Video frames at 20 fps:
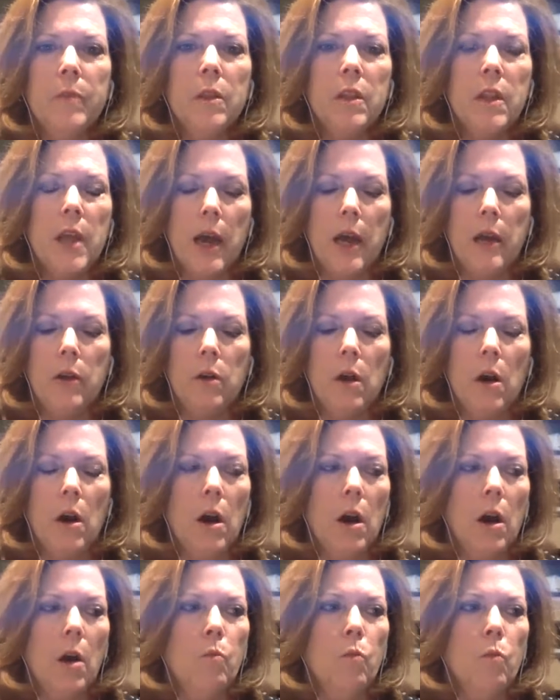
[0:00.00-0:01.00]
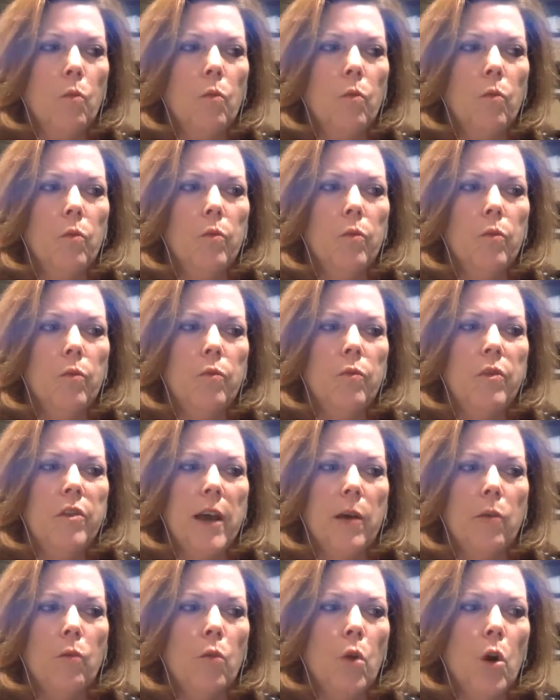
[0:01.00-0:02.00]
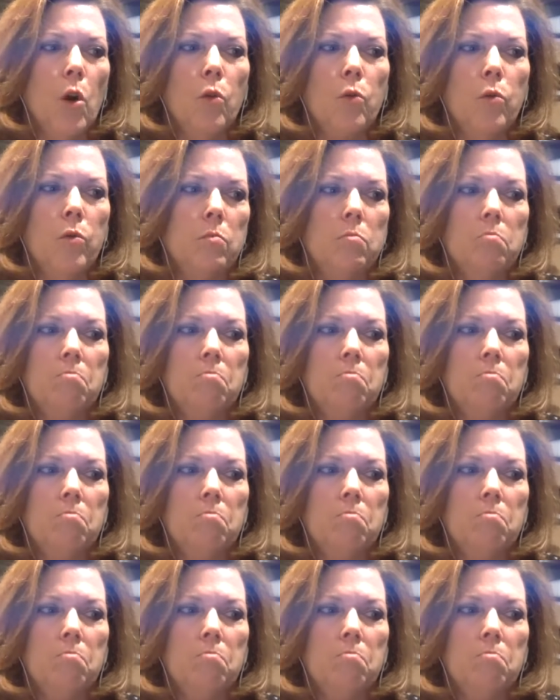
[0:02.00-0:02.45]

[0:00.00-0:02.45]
that that won't